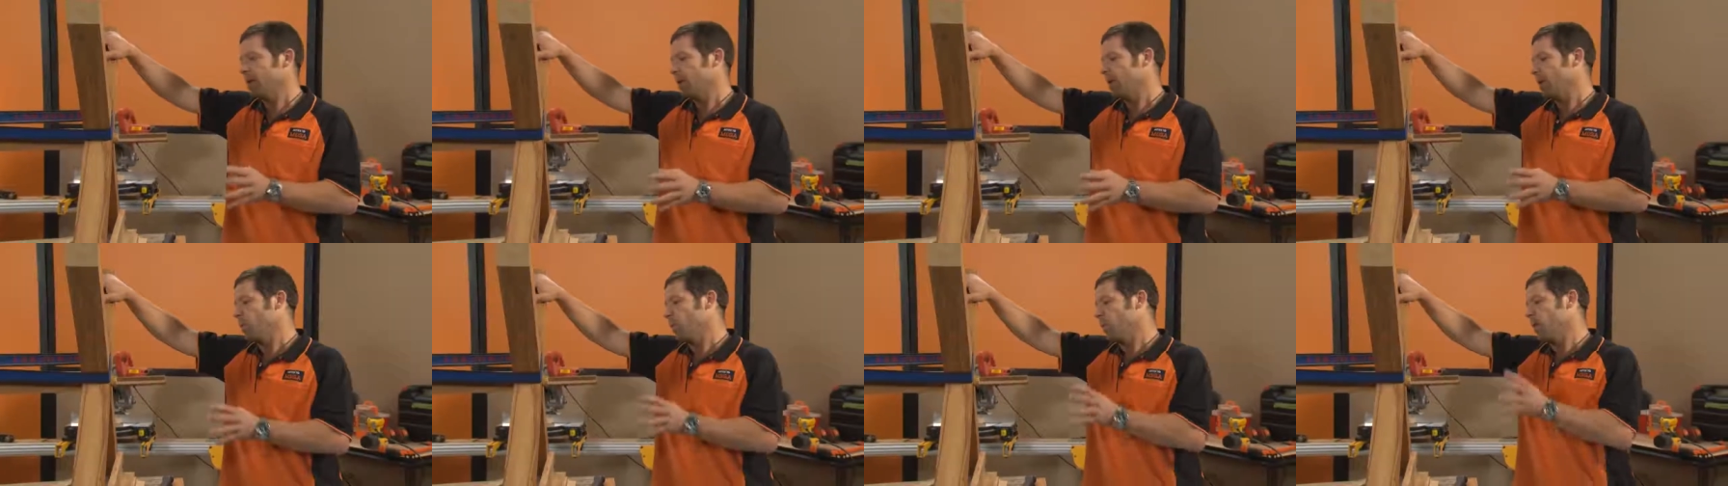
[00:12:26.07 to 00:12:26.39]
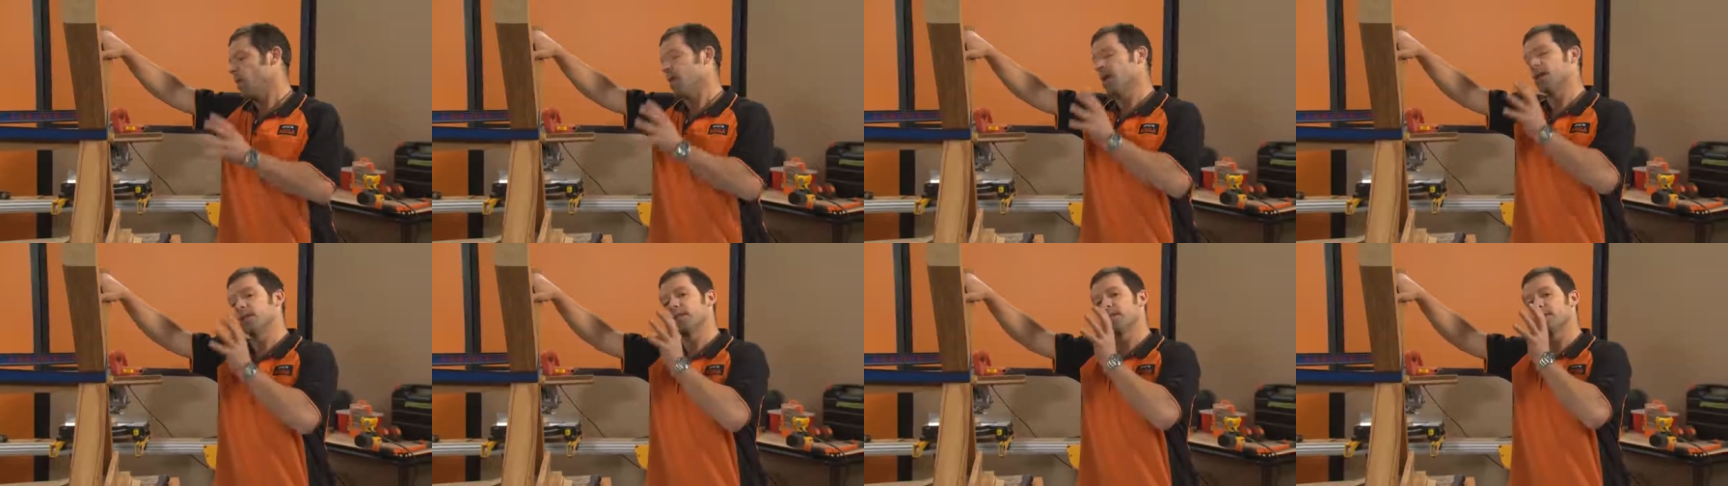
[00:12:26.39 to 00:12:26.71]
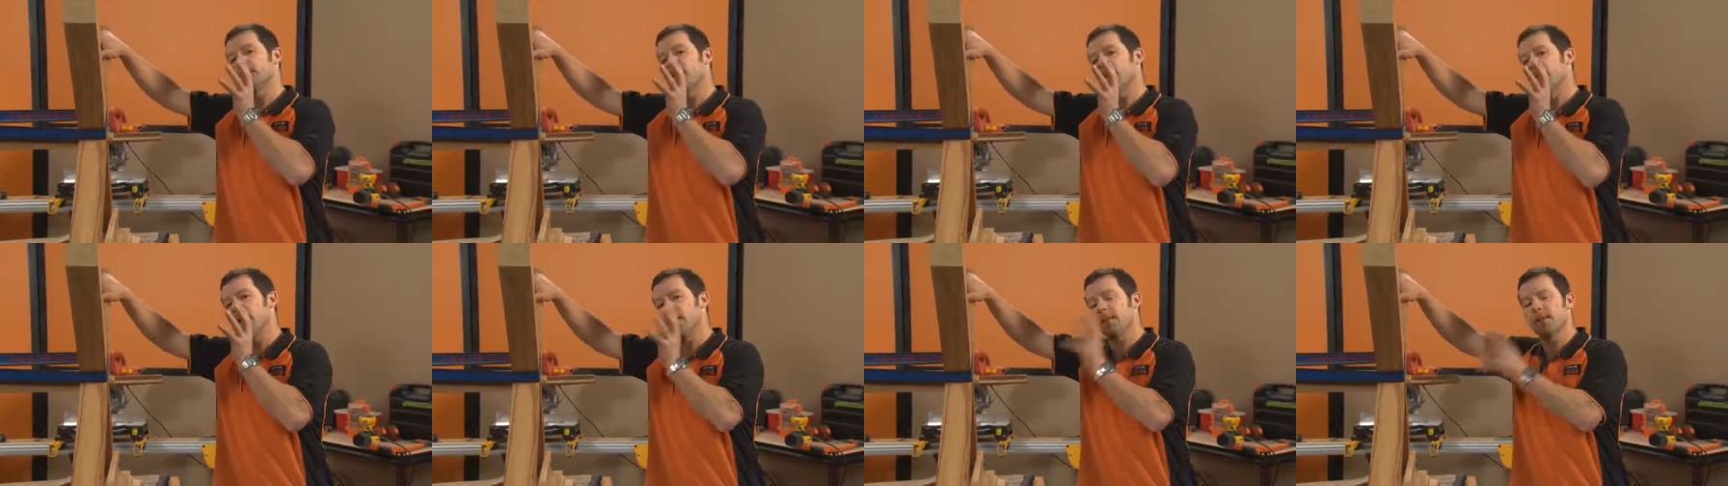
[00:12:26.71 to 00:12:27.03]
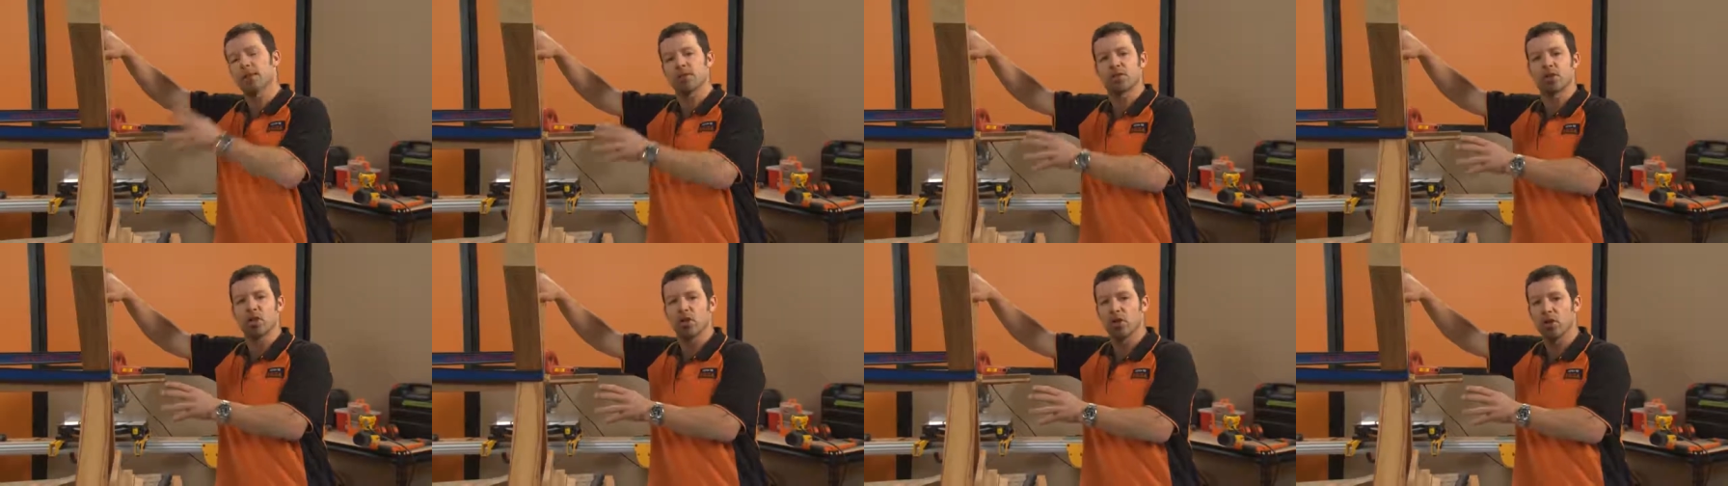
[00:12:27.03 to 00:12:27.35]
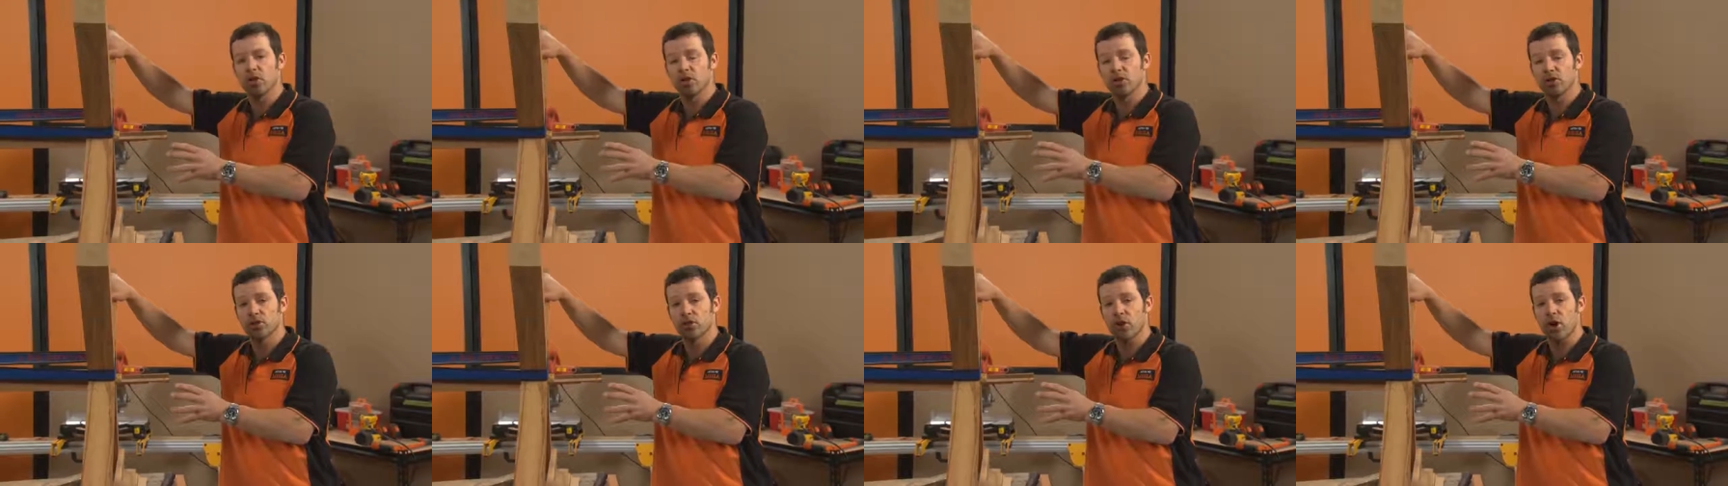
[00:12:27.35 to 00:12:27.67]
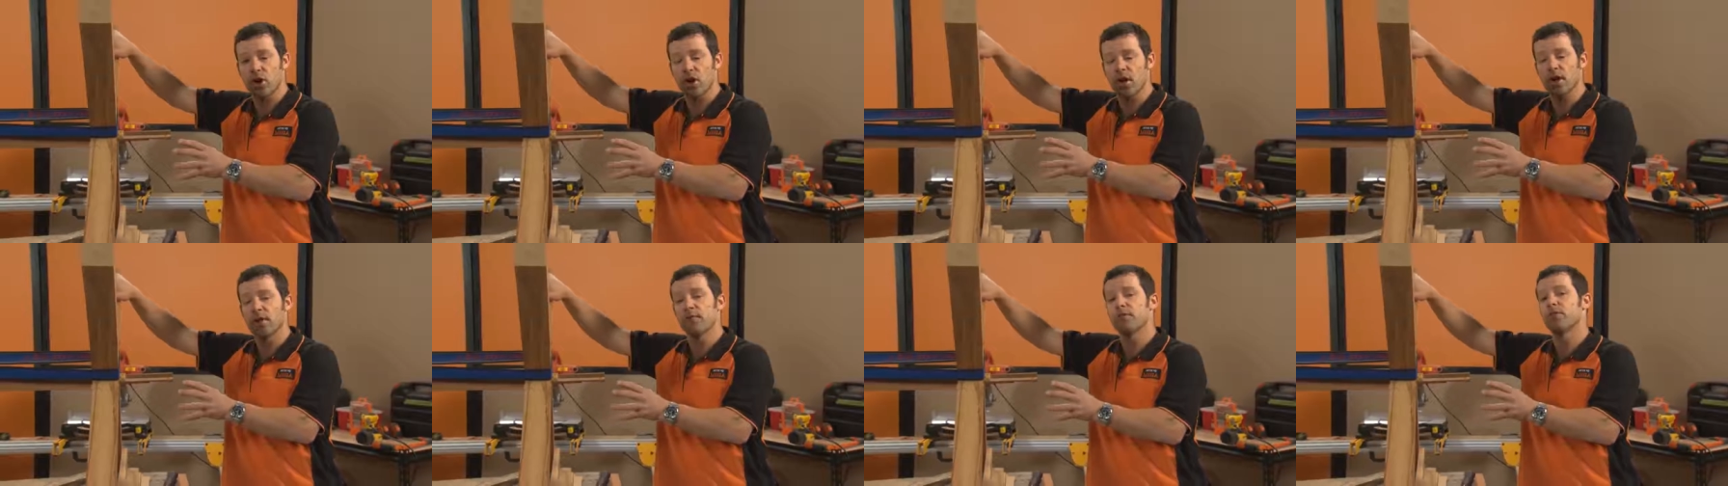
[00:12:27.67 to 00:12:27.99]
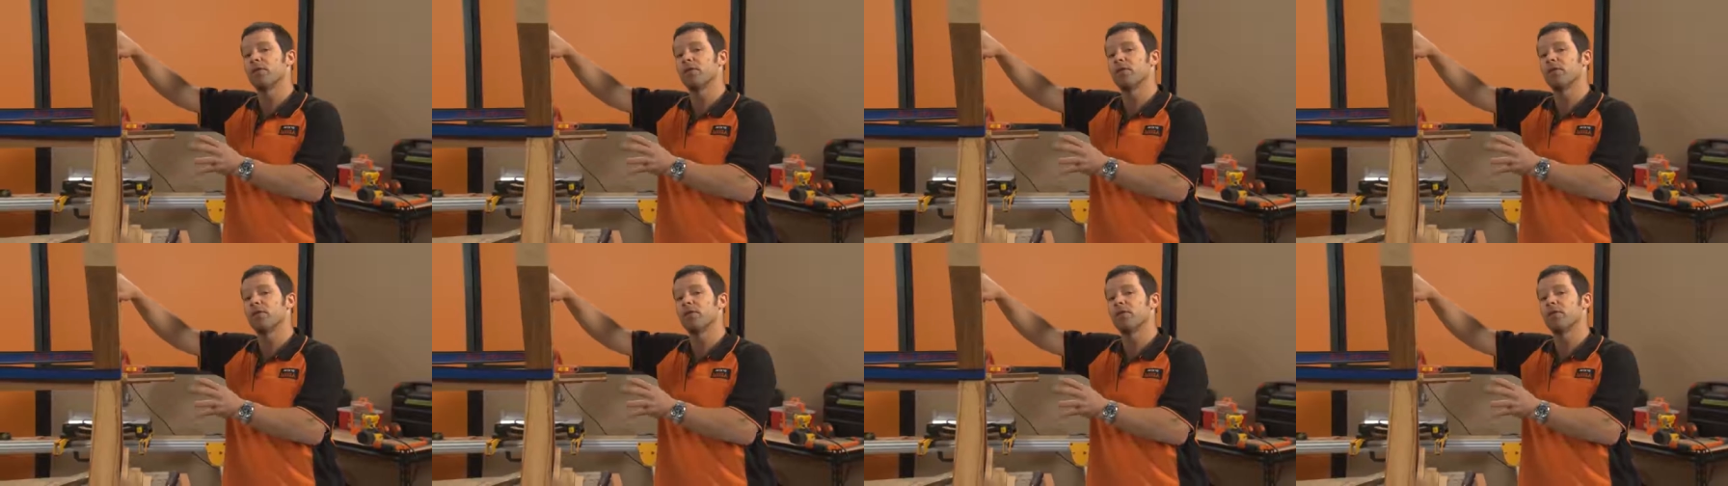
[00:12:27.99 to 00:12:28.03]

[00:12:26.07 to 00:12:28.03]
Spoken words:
Now we're going to just let this glue dry